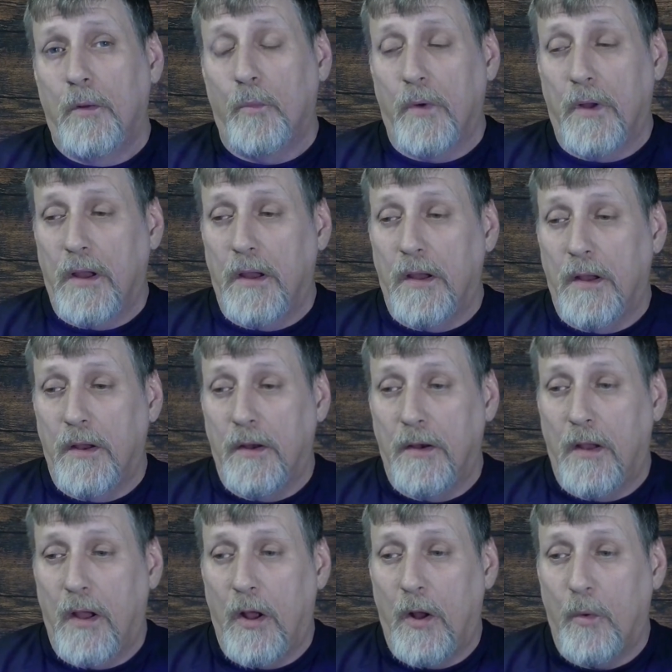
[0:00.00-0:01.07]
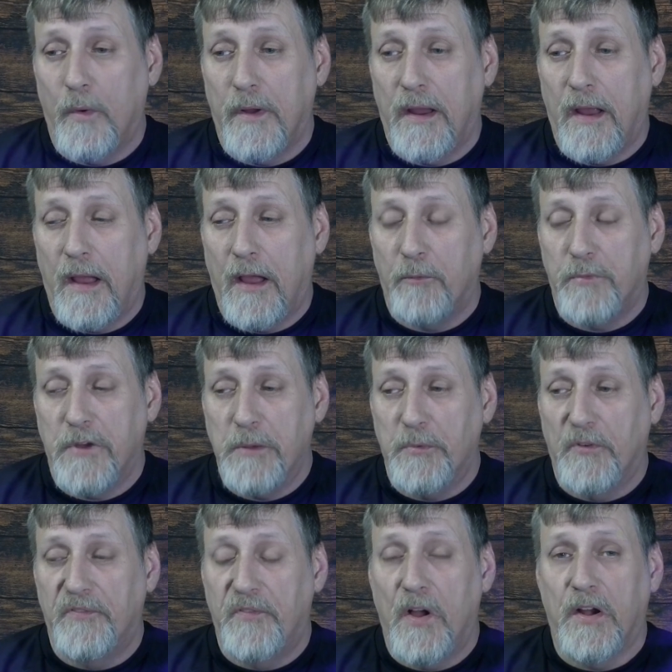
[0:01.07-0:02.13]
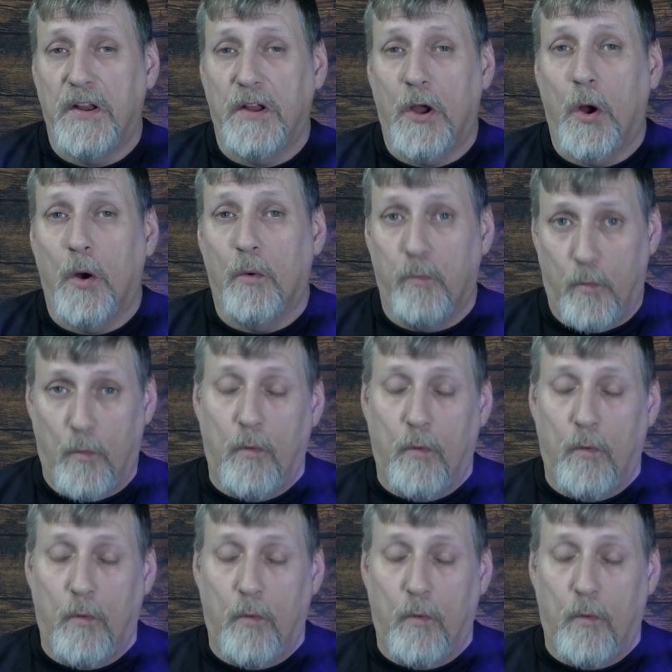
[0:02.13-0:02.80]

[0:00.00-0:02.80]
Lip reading: when we had people funding our